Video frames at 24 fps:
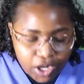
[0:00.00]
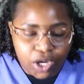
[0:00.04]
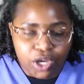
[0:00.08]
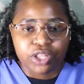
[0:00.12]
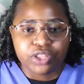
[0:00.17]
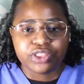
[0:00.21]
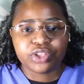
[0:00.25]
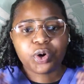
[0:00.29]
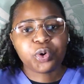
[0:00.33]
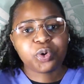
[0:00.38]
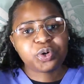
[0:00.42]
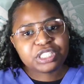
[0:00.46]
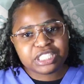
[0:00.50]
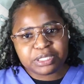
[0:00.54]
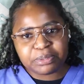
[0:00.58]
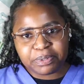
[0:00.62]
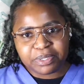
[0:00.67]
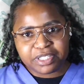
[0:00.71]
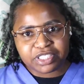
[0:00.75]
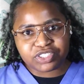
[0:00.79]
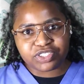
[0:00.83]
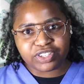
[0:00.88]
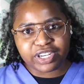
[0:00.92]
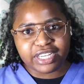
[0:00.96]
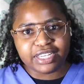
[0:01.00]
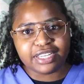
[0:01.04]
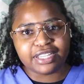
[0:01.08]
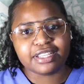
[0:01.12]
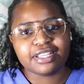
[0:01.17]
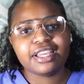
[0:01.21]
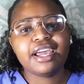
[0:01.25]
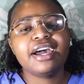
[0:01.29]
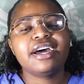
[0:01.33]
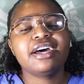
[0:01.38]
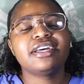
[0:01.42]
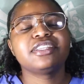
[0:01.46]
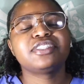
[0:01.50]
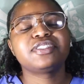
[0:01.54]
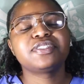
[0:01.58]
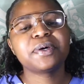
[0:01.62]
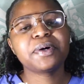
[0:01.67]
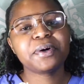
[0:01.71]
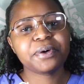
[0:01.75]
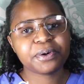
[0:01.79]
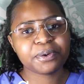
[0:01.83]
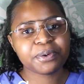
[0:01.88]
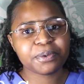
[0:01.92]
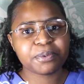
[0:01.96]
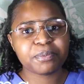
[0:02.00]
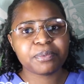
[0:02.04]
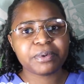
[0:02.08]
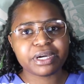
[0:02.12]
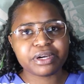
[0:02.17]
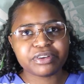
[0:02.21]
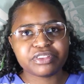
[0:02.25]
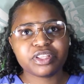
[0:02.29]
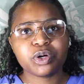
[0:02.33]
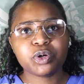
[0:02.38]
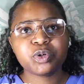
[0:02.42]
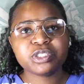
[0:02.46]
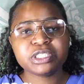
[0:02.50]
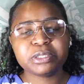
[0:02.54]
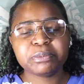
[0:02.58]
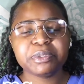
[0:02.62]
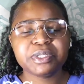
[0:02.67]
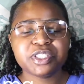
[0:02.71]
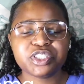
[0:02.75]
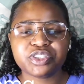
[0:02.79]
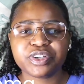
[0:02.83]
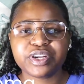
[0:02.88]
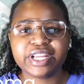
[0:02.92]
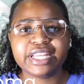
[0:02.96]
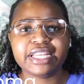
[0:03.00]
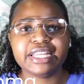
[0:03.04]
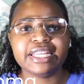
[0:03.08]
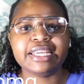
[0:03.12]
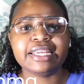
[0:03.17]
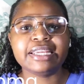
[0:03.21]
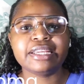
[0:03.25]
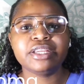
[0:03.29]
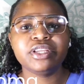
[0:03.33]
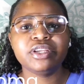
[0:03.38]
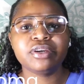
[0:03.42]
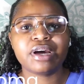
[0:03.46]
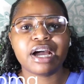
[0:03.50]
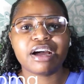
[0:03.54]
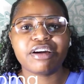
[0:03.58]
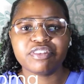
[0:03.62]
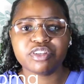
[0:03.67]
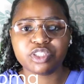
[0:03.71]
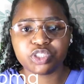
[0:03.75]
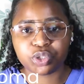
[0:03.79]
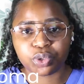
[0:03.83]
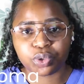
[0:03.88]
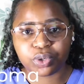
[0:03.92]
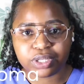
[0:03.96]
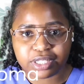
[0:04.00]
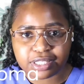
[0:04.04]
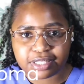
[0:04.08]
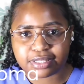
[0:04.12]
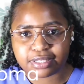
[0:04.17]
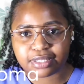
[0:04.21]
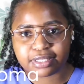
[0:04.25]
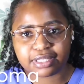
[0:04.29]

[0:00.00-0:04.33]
the ODP training. So, well, the ODP training, you have a choice.